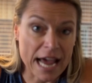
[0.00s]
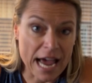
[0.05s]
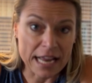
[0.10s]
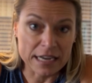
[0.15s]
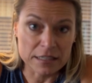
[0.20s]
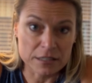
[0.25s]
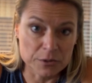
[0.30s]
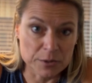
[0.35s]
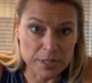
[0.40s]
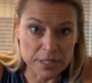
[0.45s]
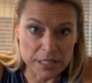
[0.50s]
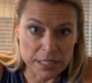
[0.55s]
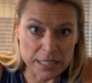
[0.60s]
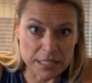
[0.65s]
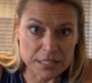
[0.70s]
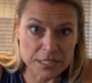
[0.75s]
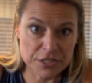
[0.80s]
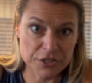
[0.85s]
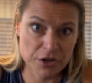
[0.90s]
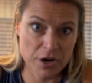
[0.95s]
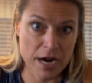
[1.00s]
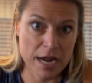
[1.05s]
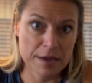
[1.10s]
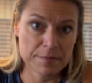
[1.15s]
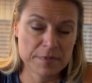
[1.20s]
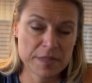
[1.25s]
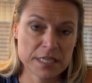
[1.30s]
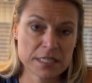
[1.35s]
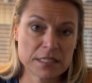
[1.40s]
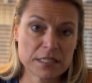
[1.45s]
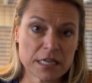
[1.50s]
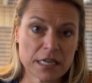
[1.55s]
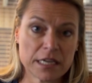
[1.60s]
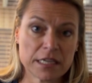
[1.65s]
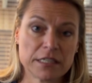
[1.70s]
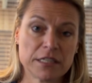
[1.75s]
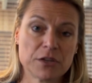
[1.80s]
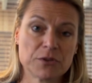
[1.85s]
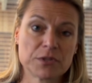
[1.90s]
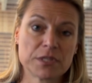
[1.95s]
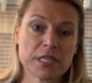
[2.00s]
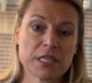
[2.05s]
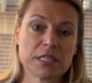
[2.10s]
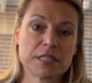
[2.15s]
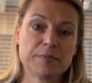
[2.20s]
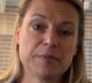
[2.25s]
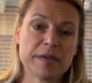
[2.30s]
adequately describe this diagnosis,